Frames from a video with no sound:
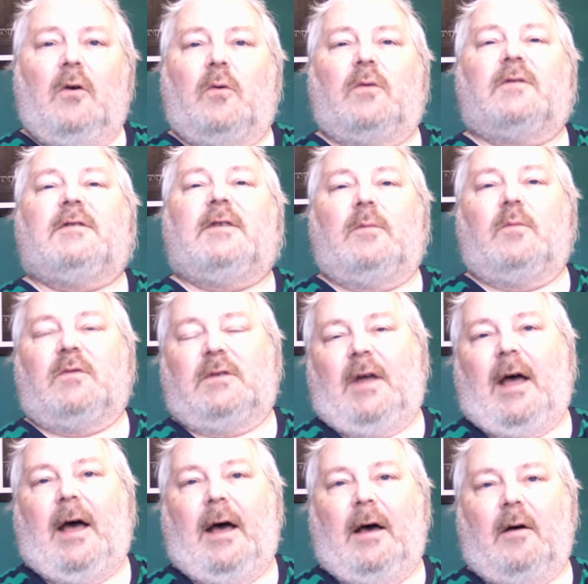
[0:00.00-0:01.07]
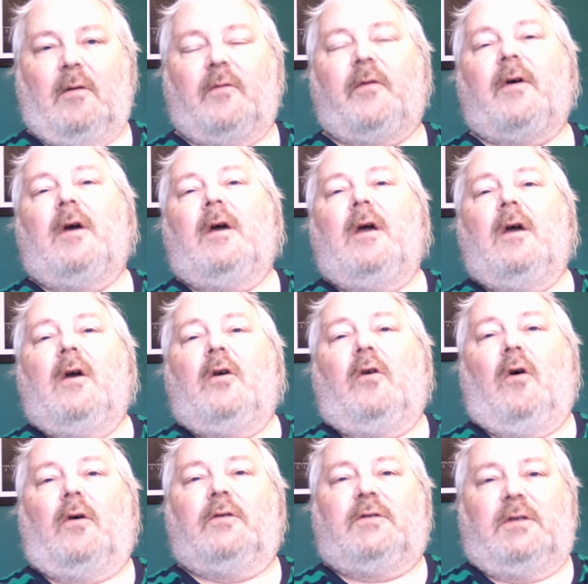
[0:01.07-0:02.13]
who seems to have
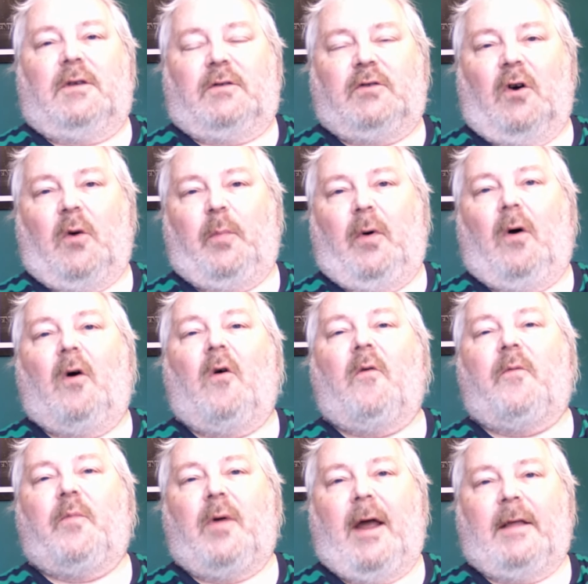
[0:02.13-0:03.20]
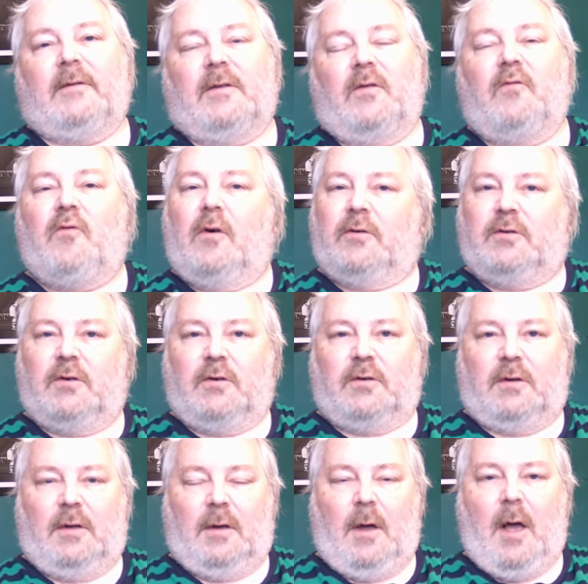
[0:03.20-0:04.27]
got to the top of Brendan Rodgers'